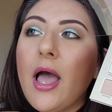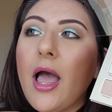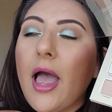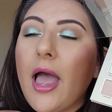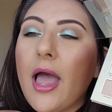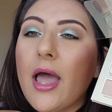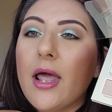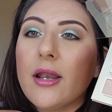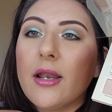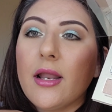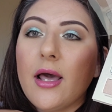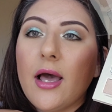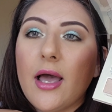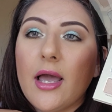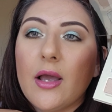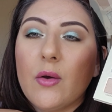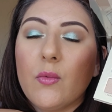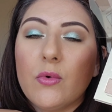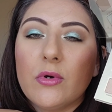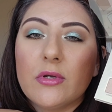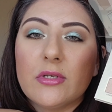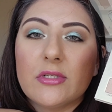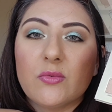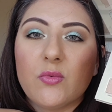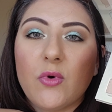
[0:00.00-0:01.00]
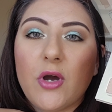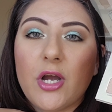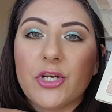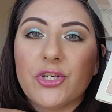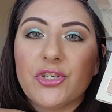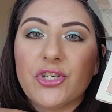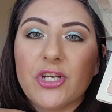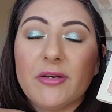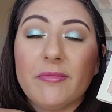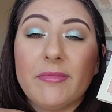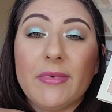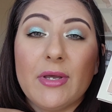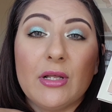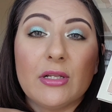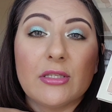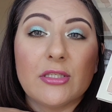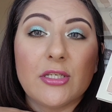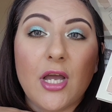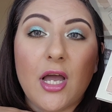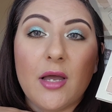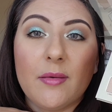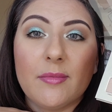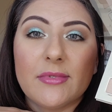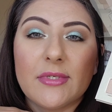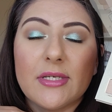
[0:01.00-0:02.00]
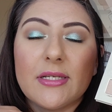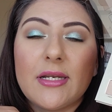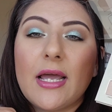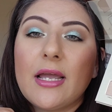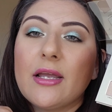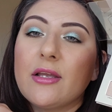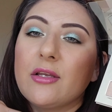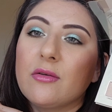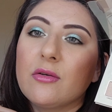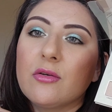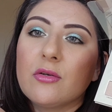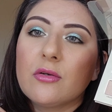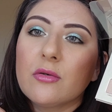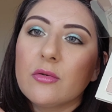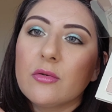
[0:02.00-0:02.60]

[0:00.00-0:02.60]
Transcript: And I was watching Mel Thompson. I